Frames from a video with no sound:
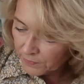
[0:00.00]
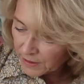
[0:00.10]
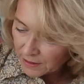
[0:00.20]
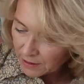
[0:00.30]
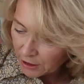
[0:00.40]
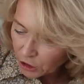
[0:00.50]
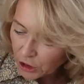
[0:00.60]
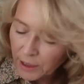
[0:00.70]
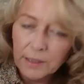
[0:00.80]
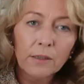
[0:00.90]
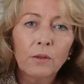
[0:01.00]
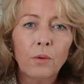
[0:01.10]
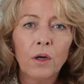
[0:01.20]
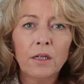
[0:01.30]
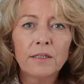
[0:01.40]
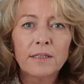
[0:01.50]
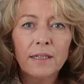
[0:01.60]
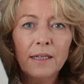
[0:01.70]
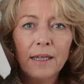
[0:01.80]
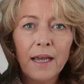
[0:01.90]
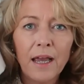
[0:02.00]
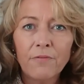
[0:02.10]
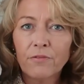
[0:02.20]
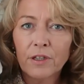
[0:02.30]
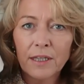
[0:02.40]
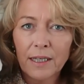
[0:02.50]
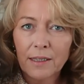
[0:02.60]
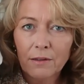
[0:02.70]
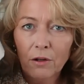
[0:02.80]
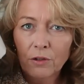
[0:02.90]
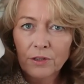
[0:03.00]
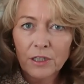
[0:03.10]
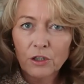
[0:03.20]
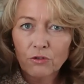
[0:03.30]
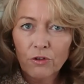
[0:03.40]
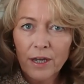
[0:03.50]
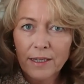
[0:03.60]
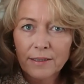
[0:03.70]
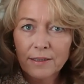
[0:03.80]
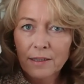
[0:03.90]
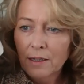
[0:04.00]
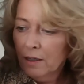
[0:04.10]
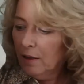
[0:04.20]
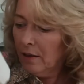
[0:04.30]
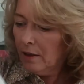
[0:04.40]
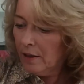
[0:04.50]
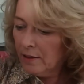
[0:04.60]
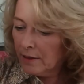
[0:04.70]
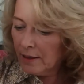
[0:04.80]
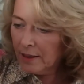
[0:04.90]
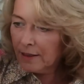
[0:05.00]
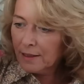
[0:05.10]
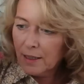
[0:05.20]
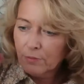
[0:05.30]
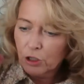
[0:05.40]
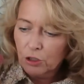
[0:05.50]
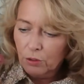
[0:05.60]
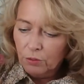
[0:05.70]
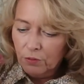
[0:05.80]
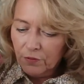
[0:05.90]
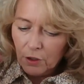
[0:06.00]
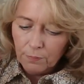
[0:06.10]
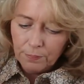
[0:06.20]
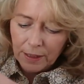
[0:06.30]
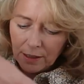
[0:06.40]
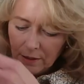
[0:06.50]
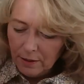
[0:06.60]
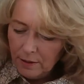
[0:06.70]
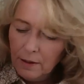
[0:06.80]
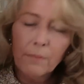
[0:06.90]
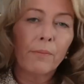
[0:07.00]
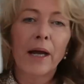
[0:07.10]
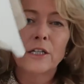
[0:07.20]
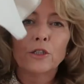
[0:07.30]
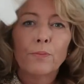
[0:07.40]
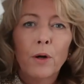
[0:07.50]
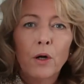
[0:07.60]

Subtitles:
stitching, quality, everything on this dress is exceptional. You've got big patch